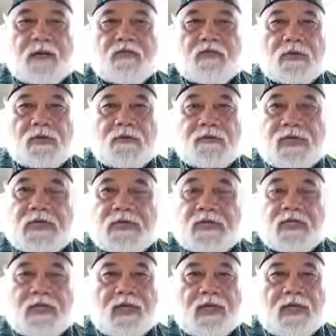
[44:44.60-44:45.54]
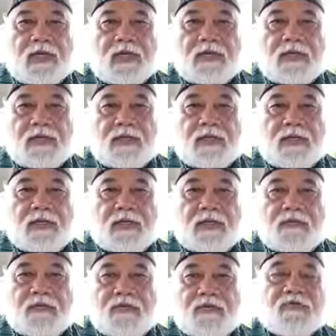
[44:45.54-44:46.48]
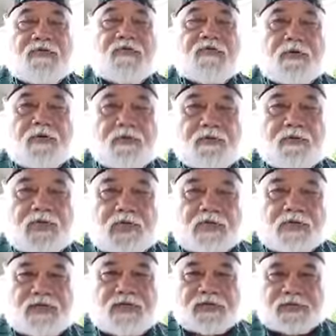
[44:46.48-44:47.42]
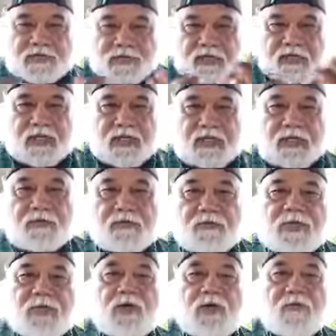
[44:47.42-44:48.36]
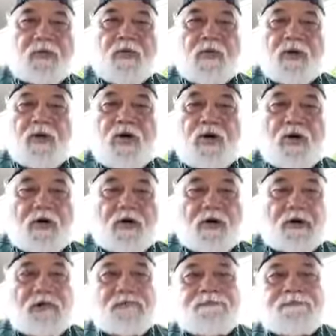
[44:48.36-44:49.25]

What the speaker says: would be the preferred bones, because they tend to become more hard.